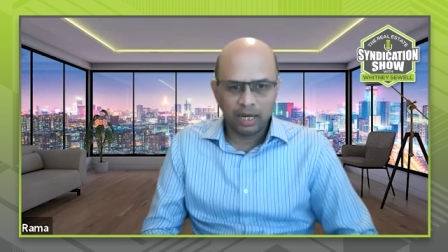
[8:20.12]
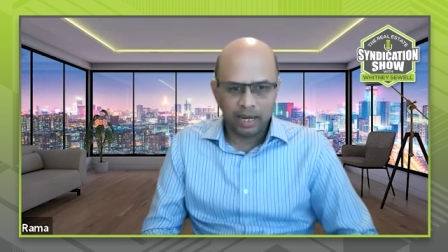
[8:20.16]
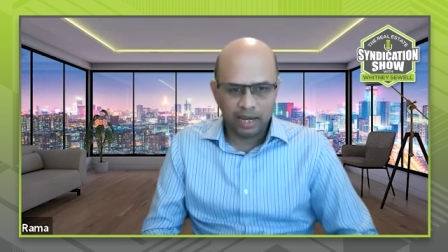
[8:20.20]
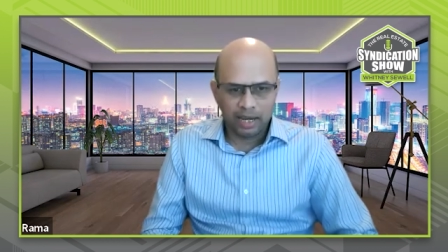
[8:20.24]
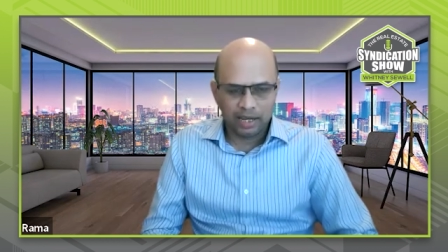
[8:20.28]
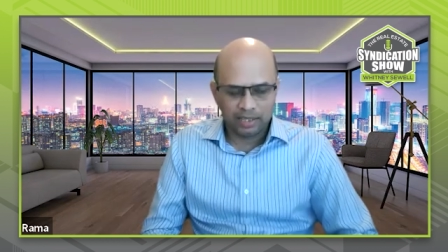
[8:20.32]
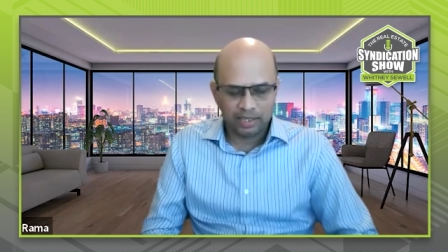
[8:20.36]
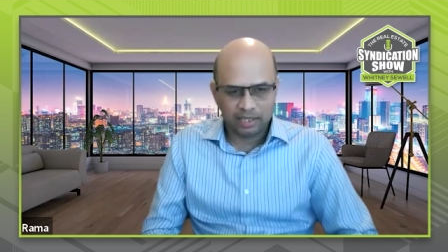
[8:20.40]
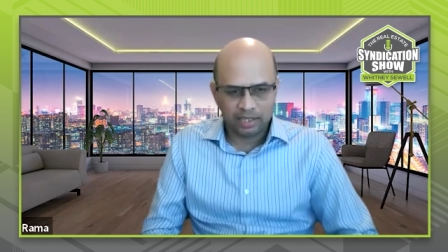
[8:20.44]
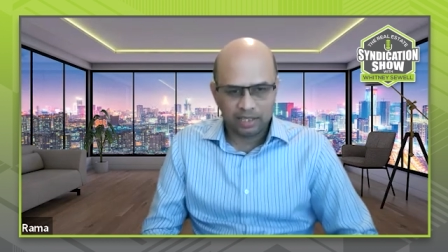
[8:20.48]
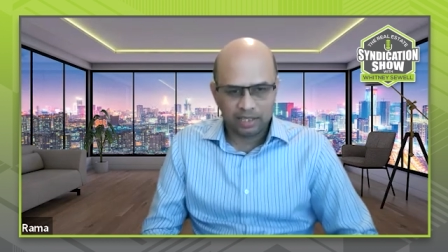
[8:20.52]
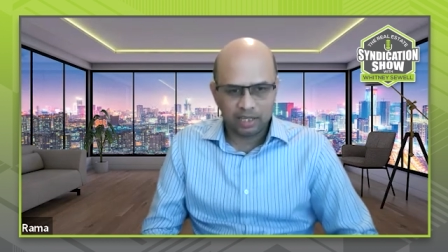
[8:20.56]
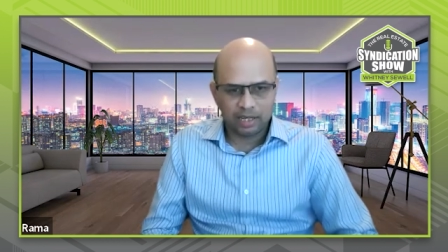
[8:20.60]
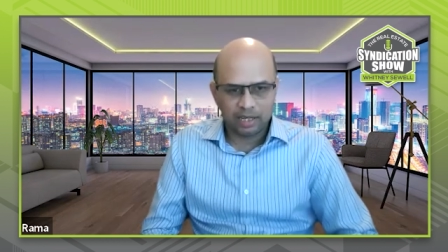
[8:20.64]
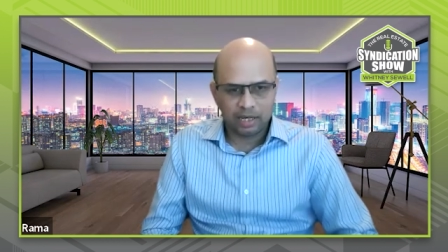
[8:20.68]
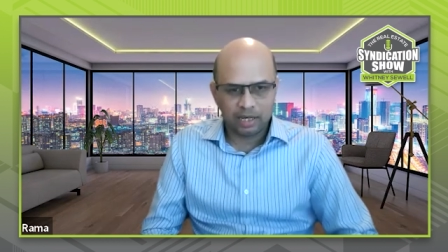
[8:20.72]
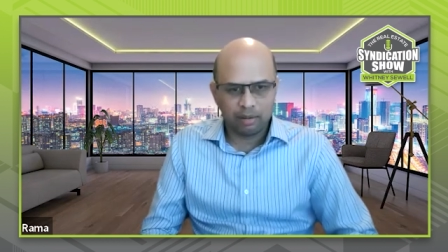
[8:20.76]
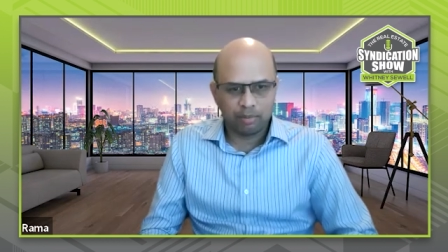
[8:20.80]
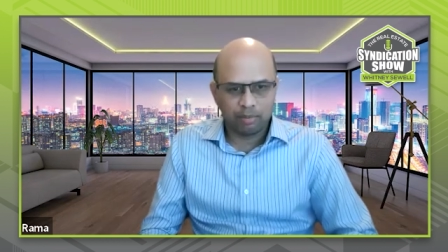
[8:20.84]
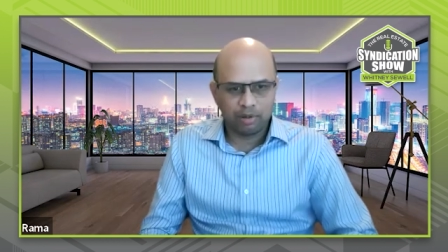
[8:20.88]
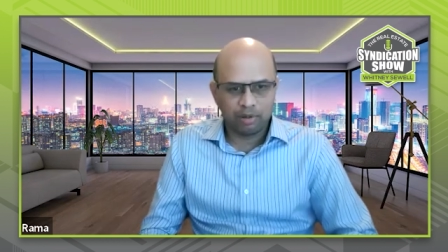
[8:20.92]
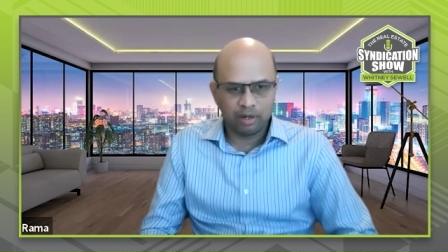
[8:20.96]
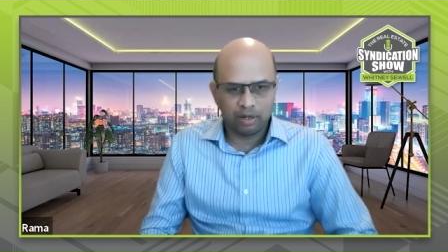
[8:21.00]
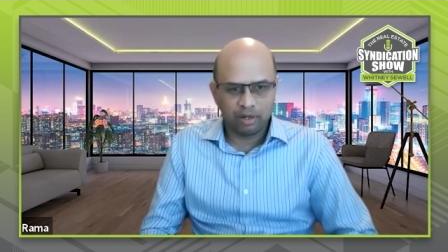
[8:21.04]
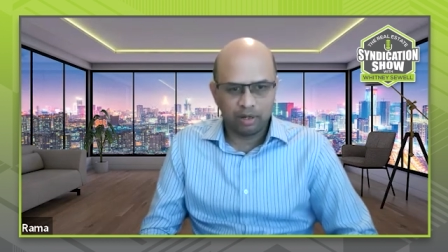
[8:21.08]
agency
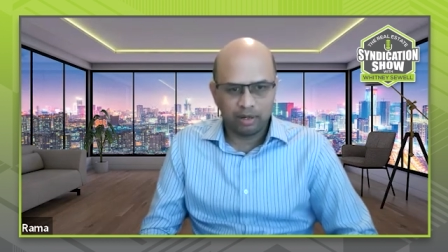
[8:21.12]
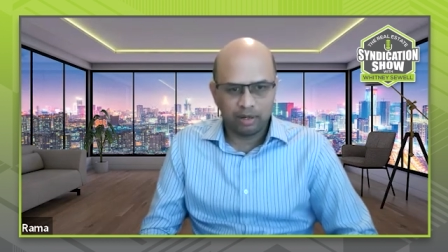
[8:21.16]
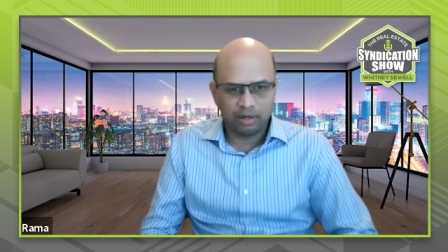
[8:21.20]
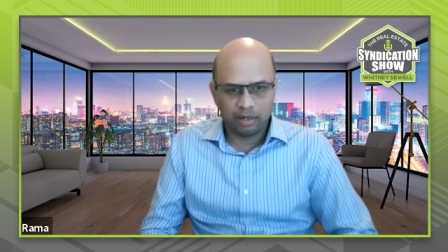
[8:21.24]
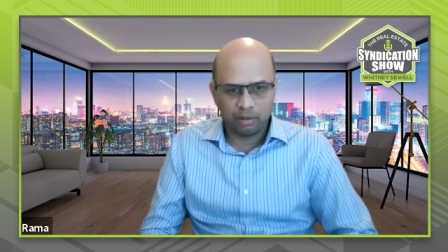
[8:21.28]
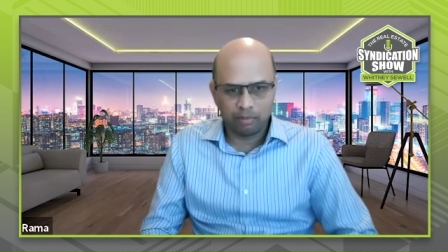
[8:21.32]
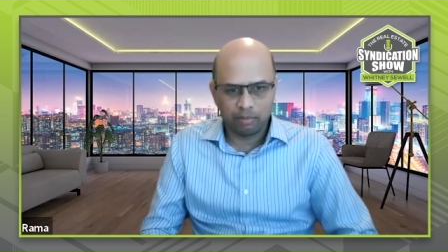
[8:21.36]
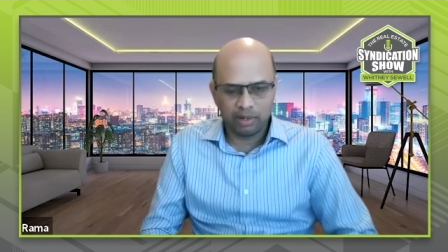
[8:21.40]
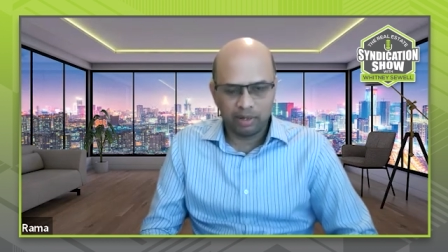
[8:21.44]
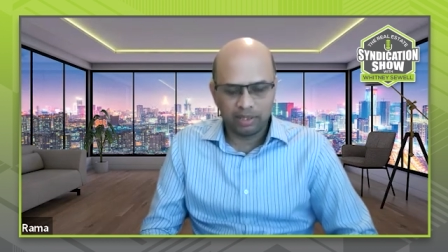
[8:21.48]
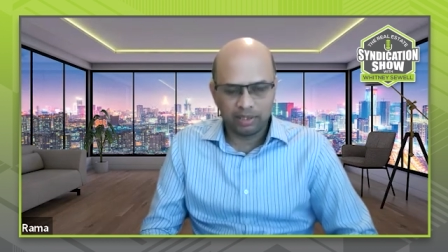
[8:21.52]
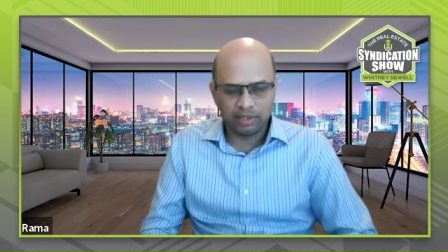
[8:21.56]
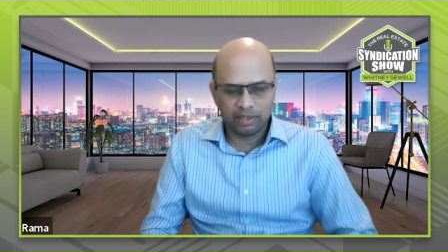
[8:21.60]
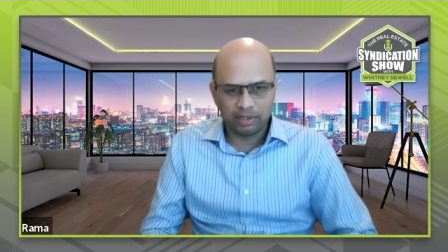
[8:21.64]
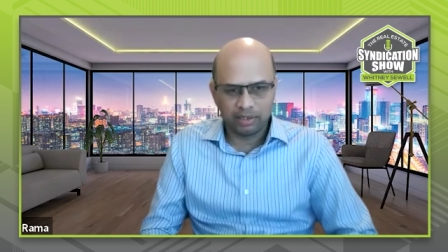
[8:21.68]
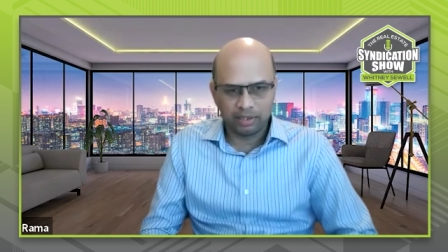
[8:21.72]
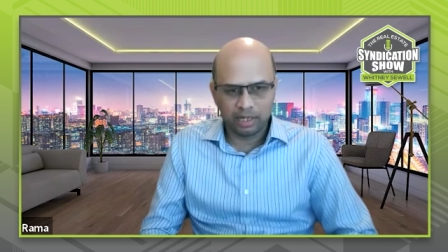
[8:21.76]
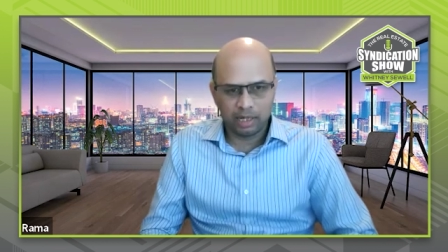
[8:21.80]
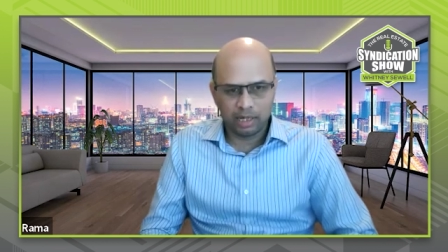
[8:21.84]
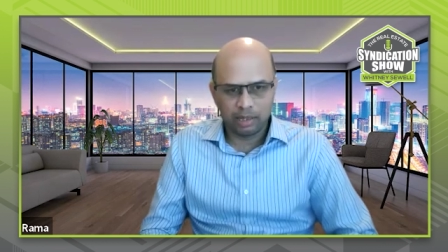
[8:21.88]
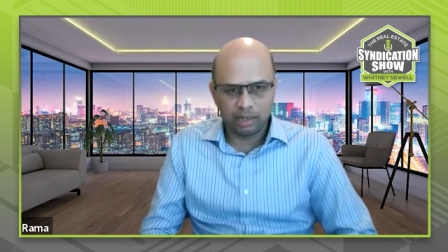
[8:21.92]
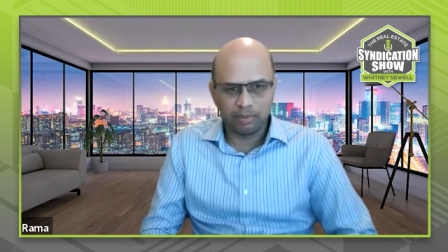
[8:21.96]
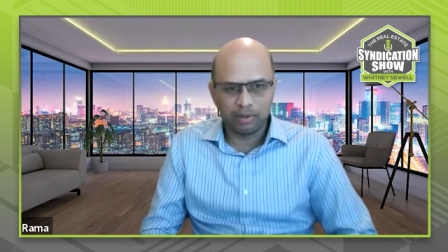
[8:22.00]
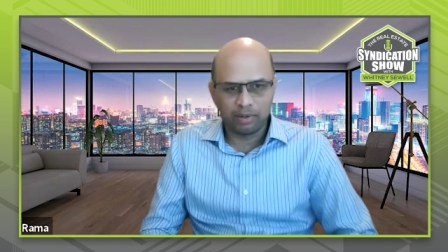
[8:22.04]
debt, bed debt,